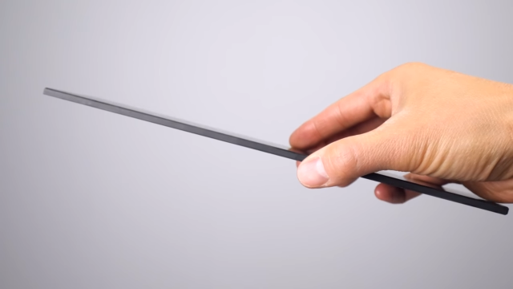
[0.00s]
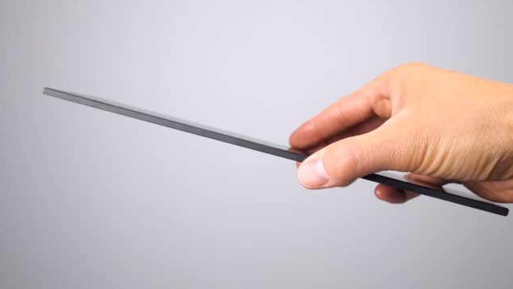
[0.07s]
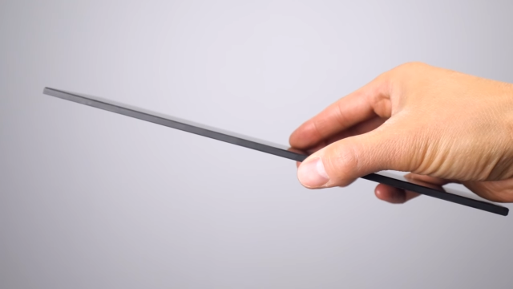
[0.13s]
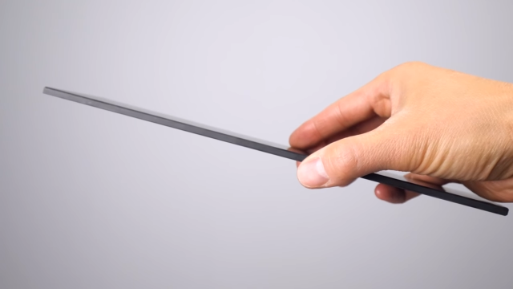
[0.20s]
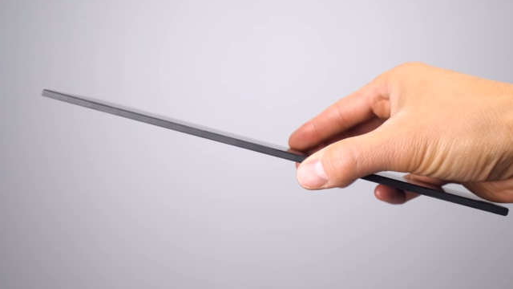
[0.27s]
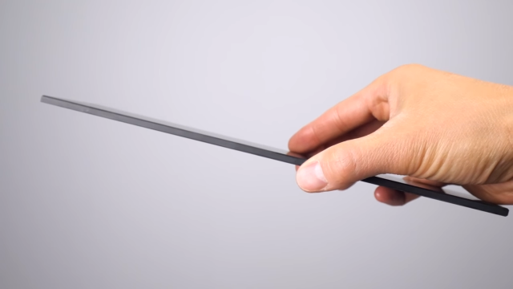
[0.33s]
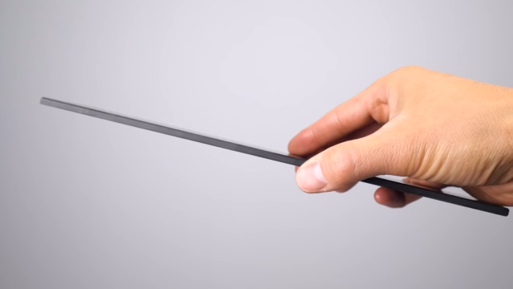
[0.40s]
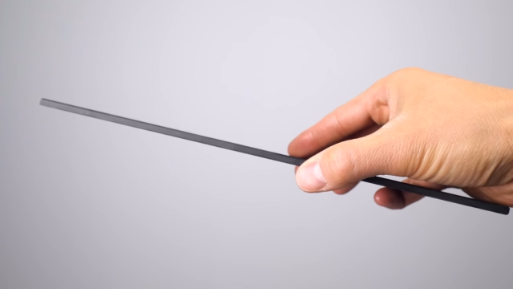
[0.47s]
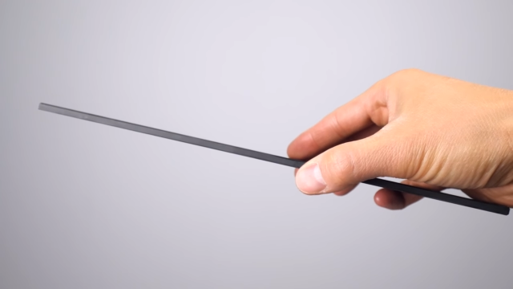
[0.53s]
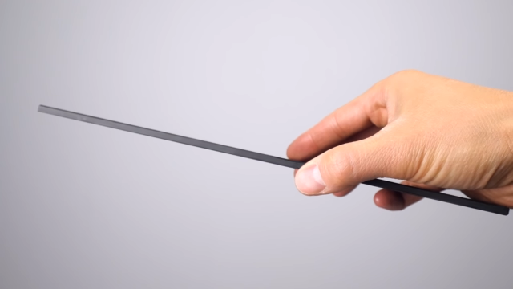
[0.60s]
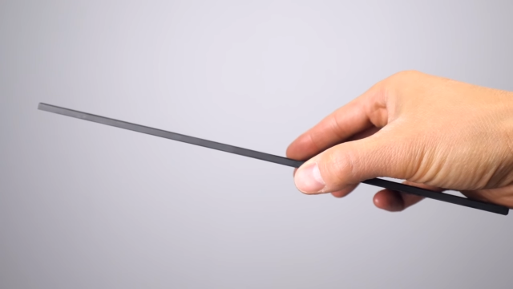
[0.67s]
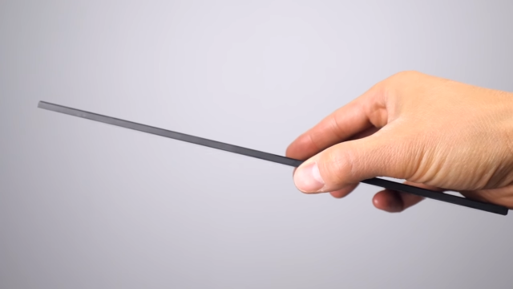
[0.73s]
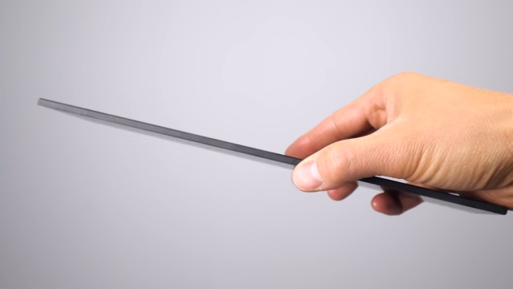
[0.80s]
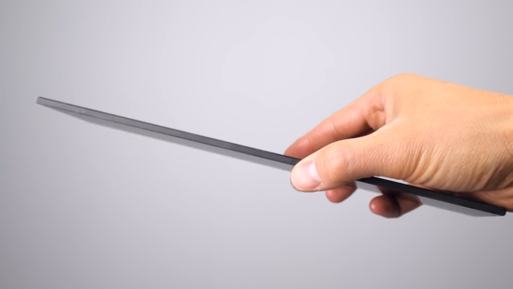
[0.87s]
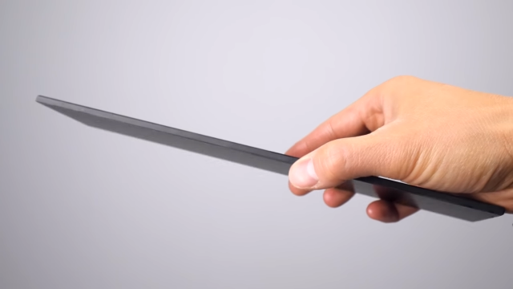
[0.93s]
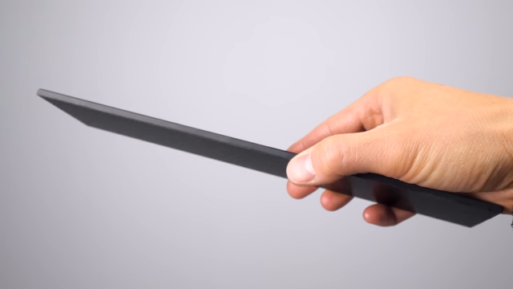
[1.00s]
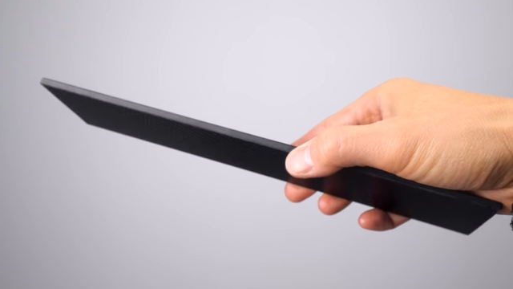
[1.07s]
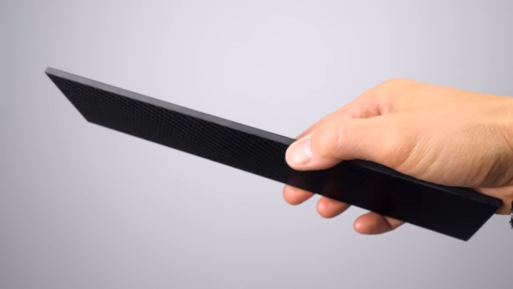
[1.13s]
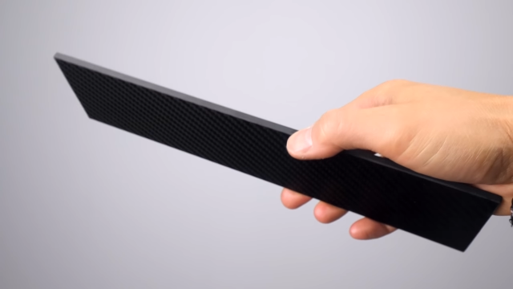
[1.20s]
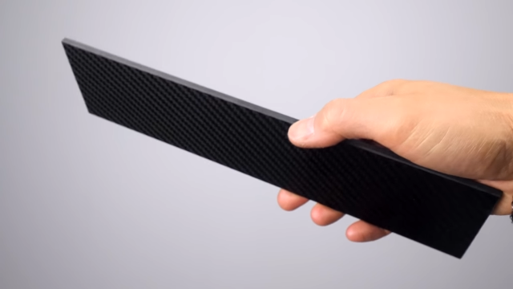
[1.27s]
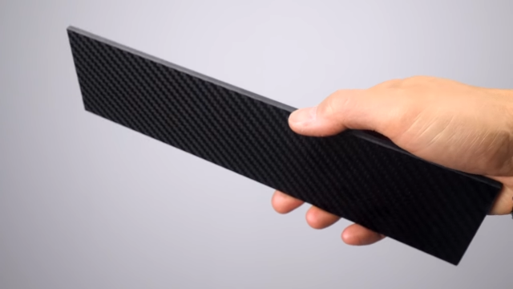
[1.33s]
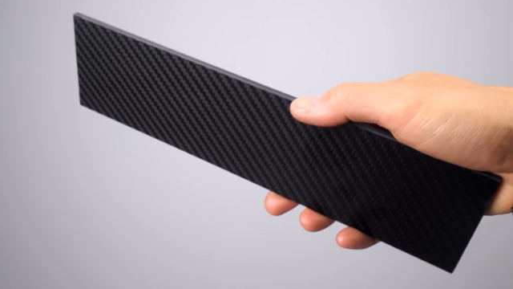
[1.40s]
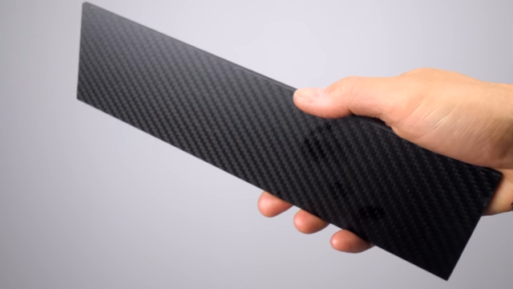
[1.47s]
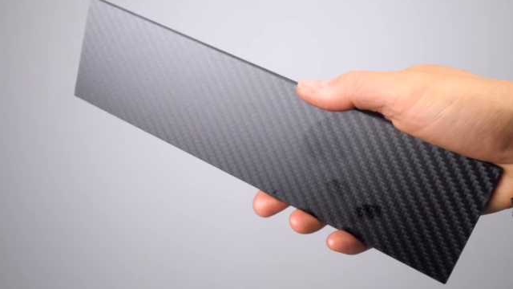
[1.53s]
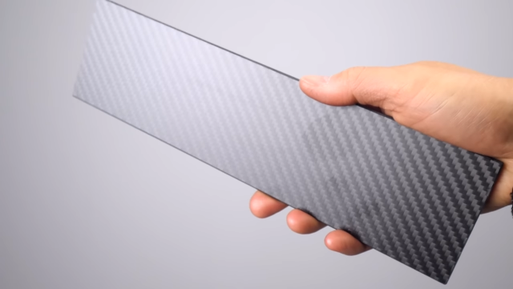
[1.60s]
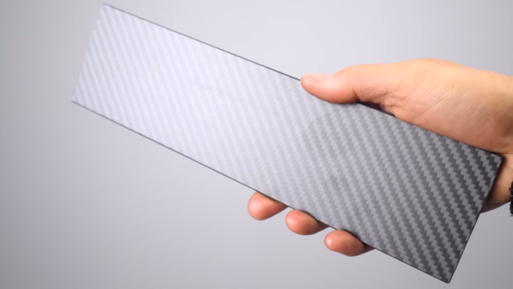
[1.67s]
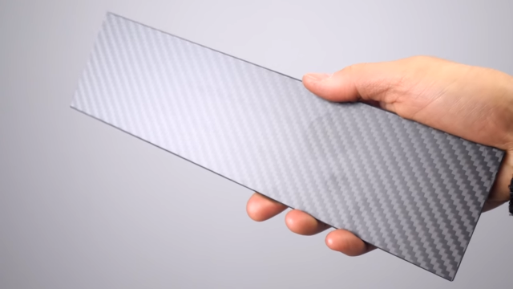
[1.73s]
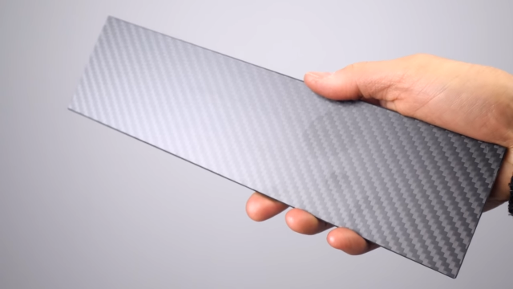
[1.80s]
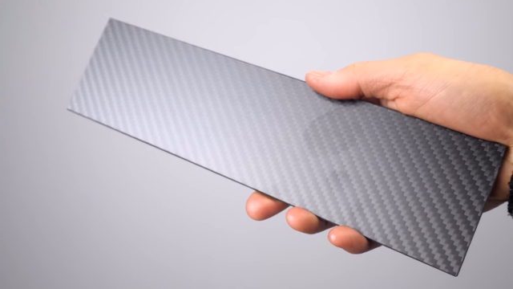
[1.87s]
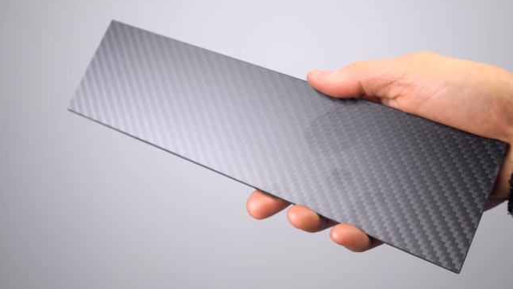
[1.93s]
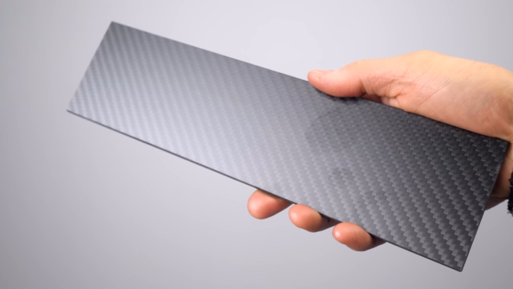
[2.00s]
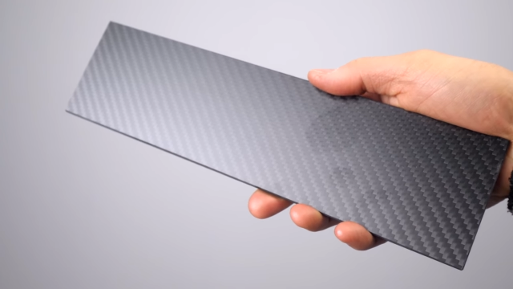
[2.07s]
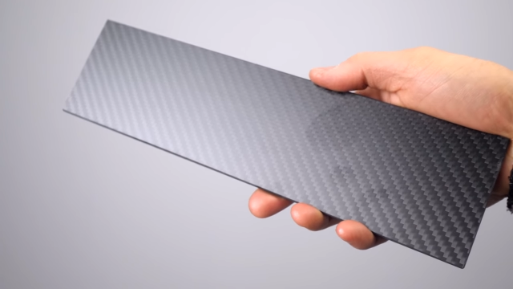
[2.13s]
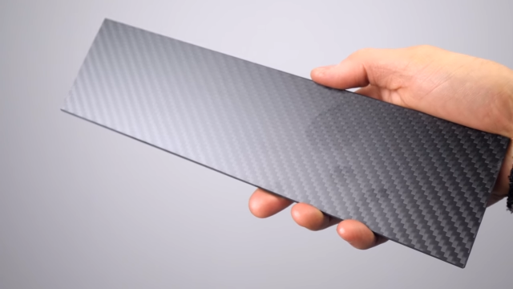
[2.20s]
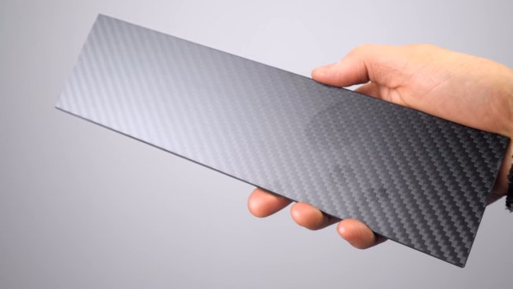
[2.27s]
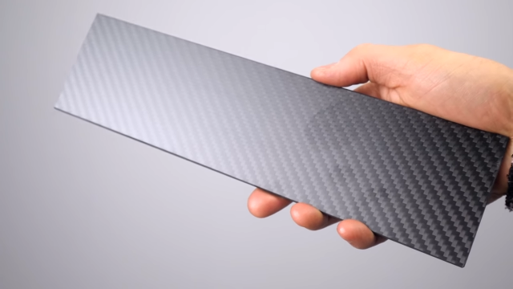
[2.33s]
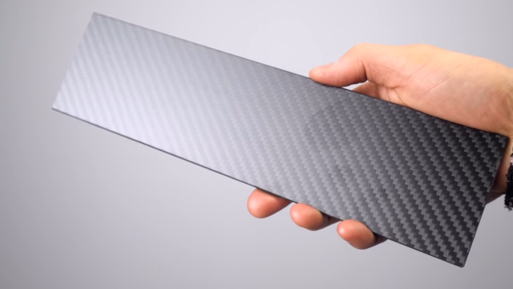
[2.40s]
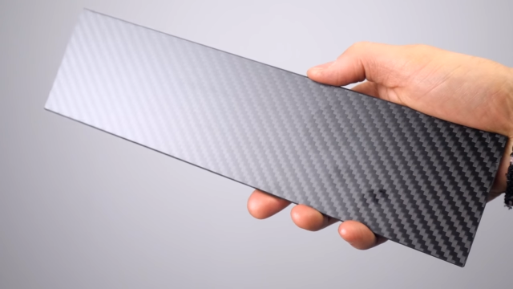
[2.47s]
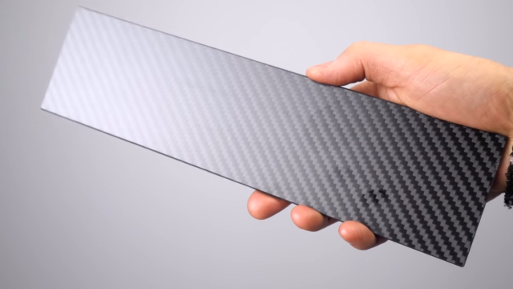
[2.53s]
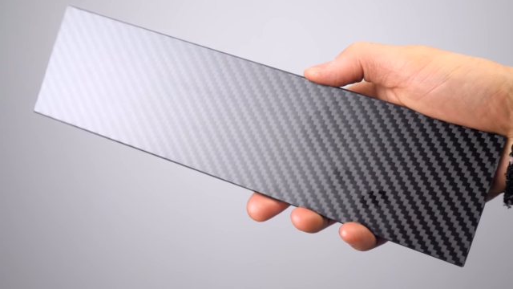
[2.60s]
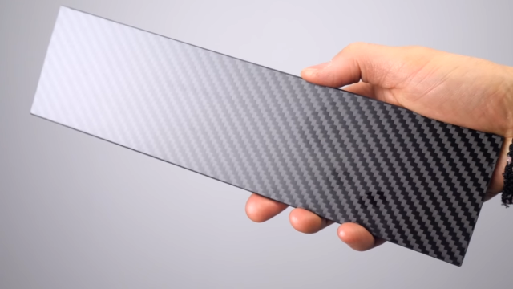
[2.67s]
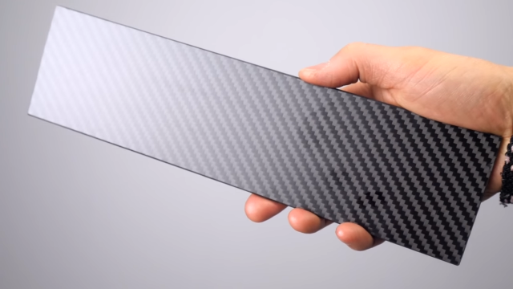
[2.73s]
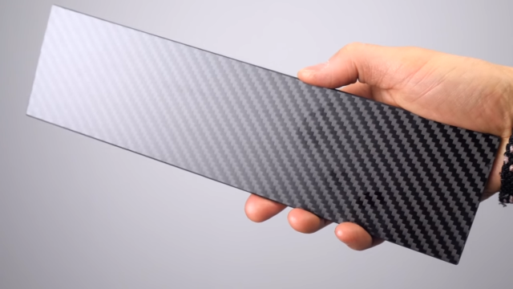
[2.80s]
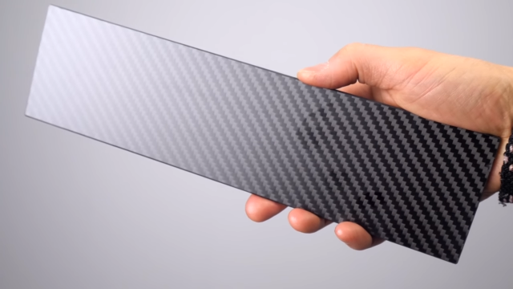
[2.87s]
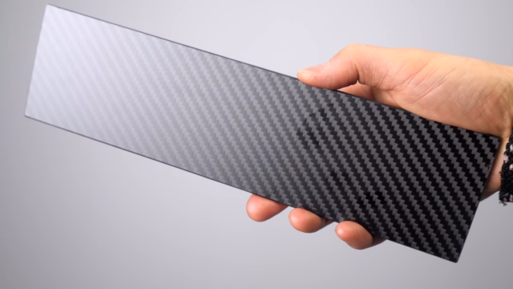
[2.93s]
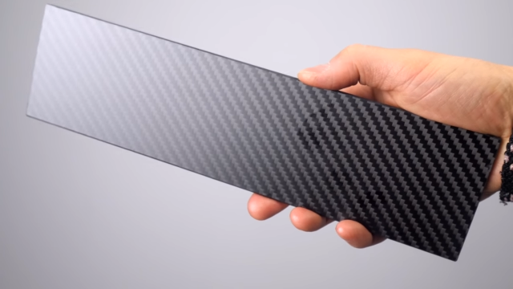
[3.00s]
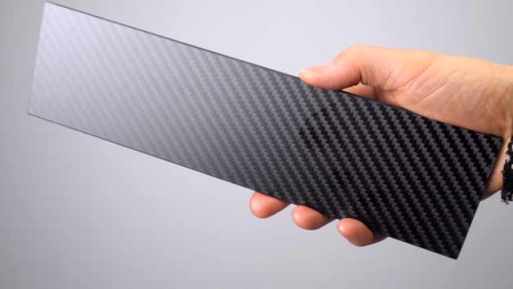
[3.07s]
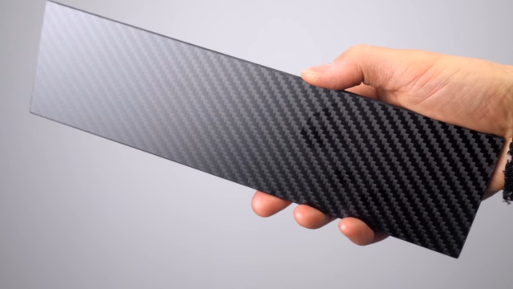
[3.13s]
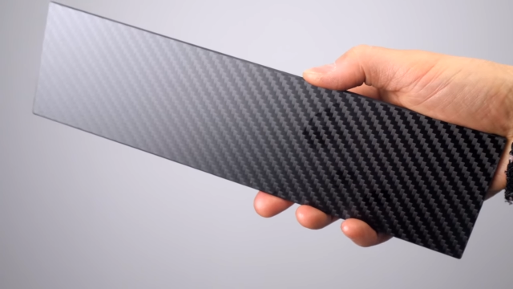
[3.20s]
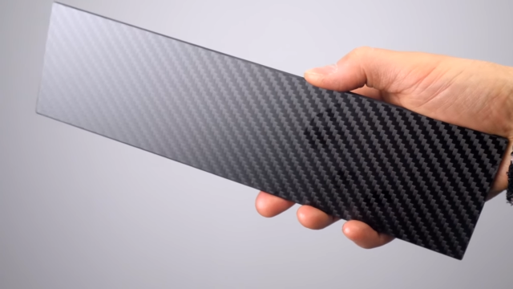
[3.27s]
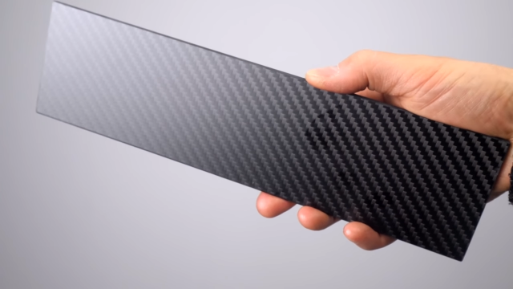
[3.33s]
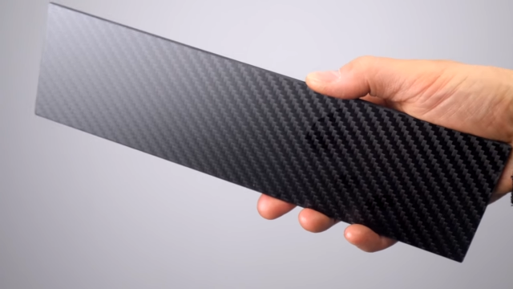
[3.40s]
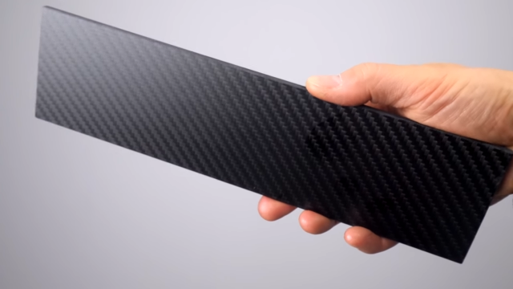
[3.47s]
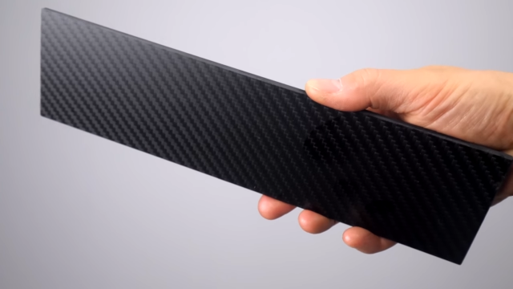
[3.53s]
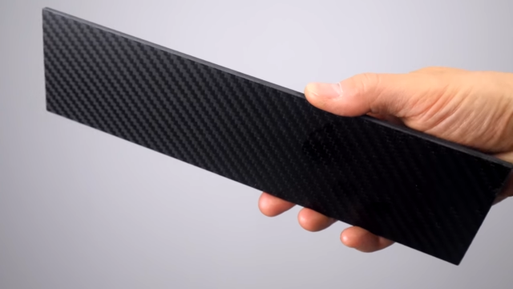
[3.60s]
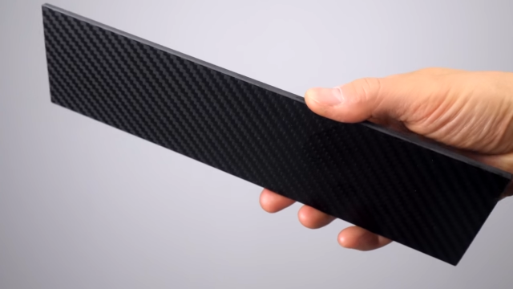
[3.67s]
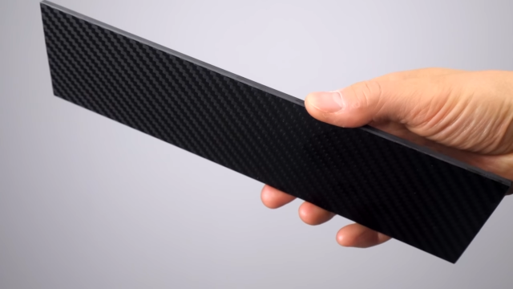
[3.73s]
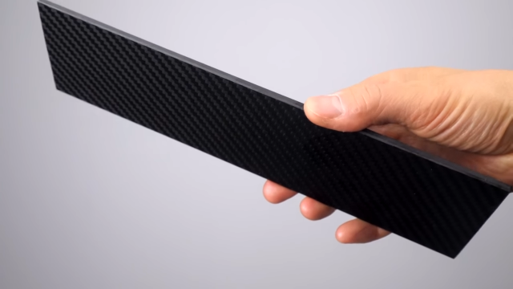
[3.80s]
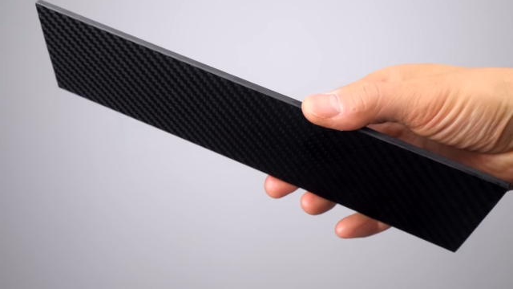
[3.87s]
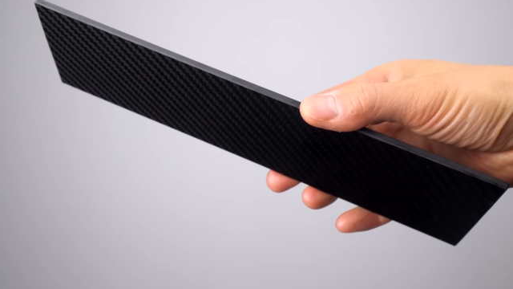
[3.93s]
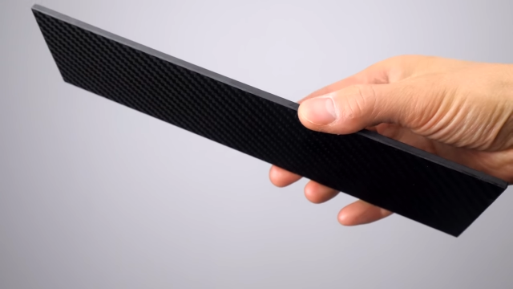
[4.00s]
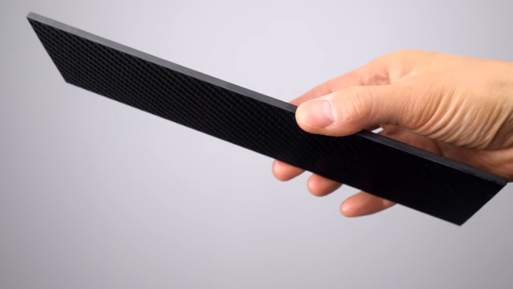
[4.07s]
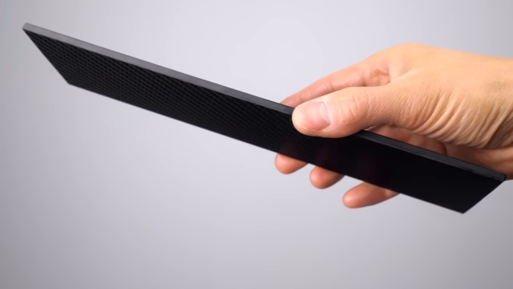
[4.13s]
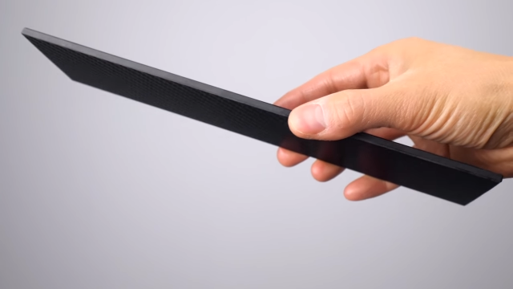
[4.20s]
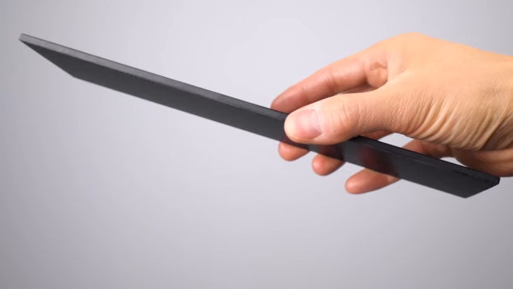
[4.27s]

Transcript: No face is visible, so there are no lips to read.